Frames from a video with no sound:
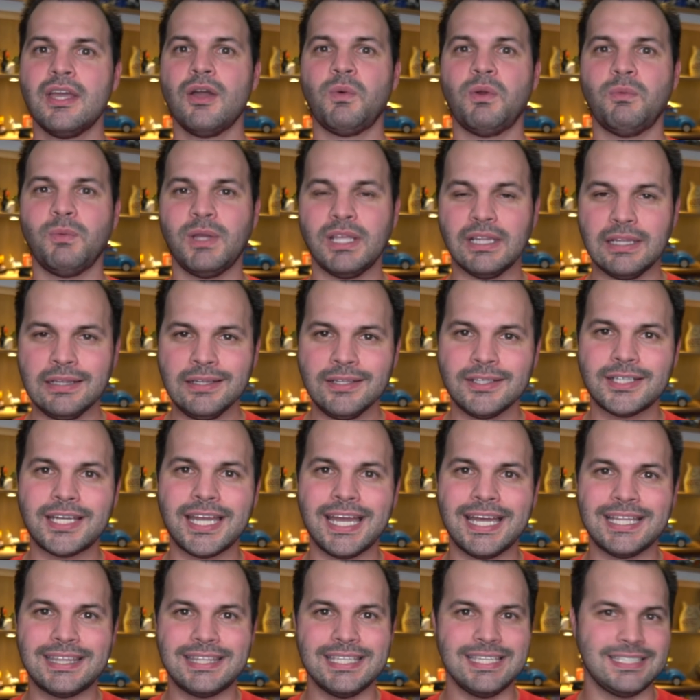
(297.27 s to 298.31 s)
when we
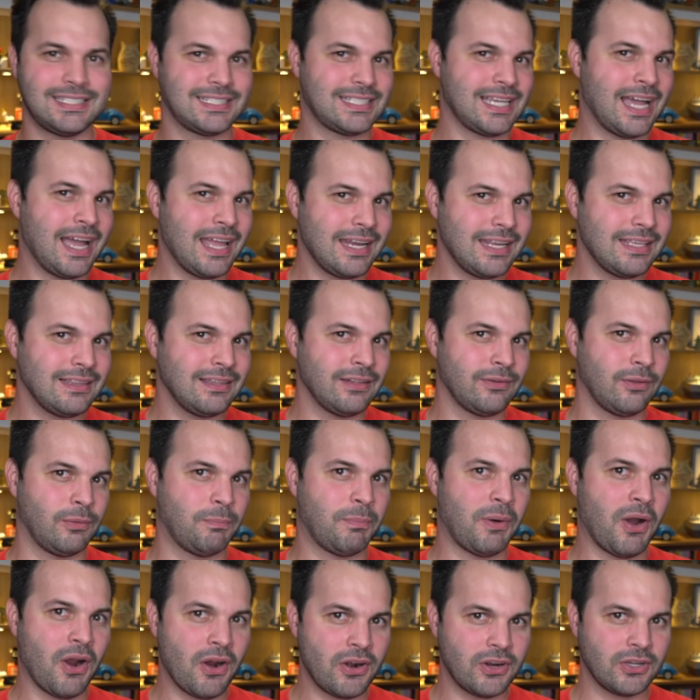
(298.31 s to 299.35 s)
look at these tiny little
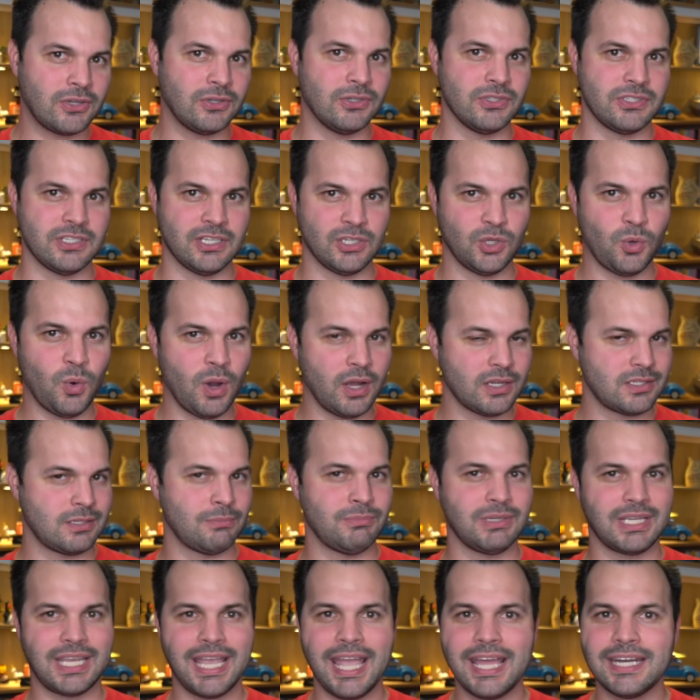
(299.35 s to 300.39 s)
particles in
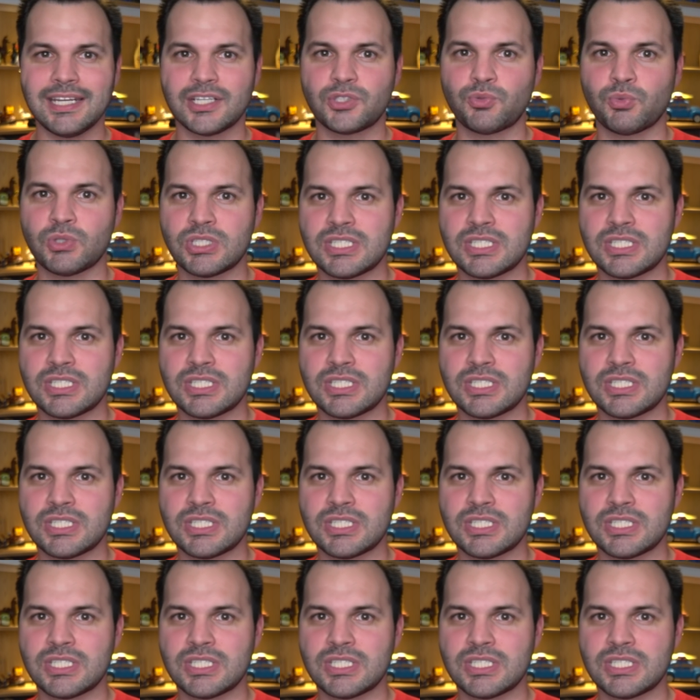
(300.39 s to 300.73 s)
quantum mechanics,